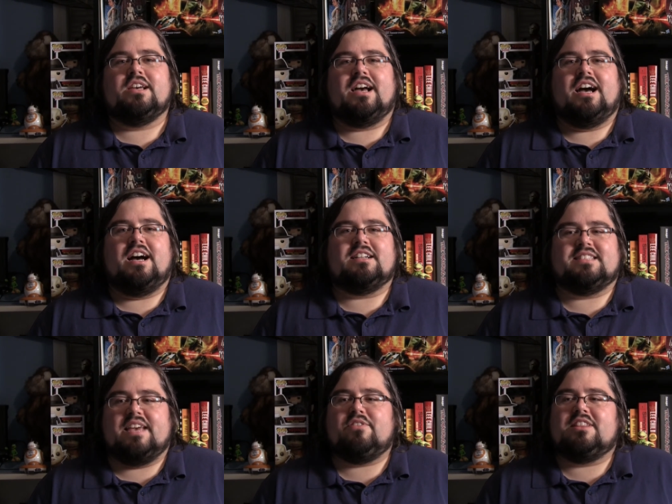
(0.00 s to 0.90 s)
uh,
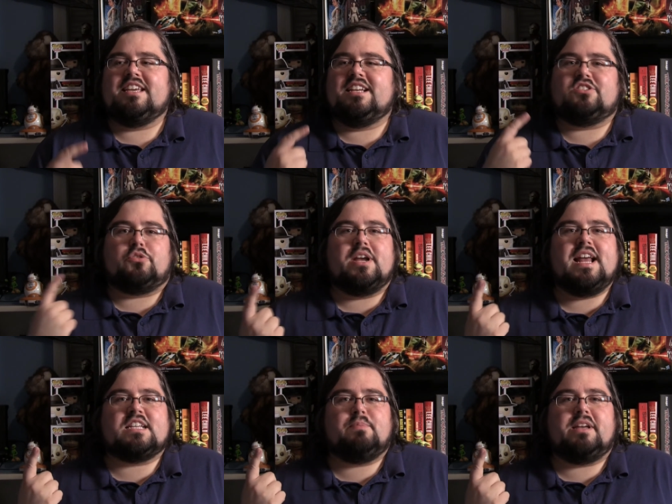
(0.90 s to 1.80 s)
David Lean's Great
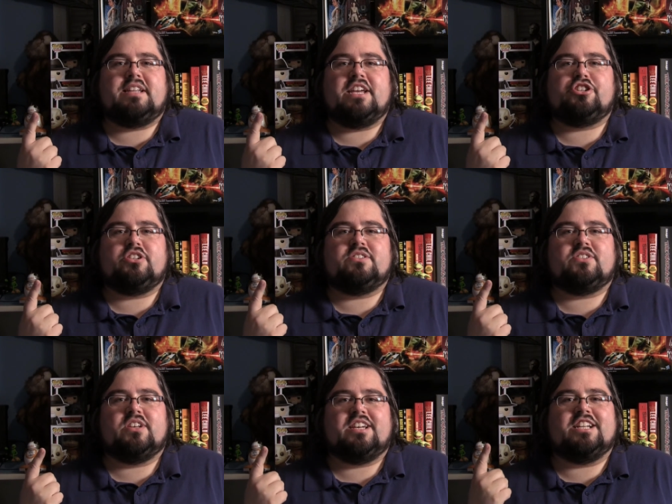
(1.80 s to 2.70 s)

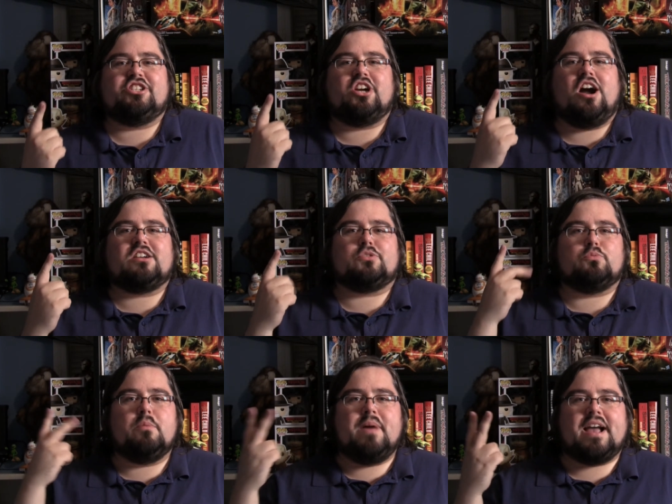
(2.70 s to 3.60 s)
Expectations, Hitchcock's
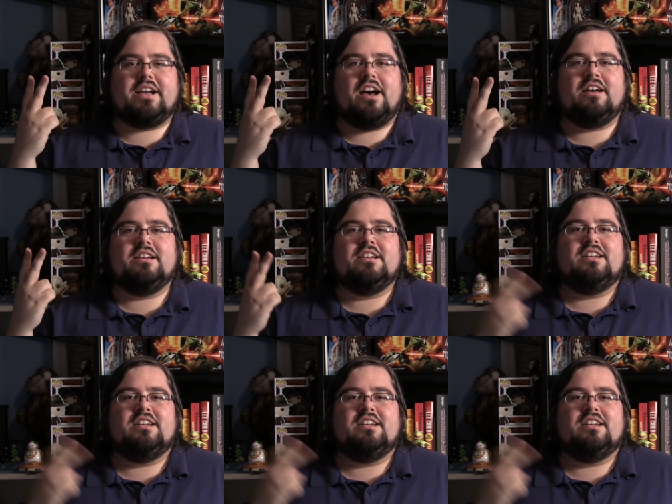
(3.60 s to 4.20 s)
Rebecca,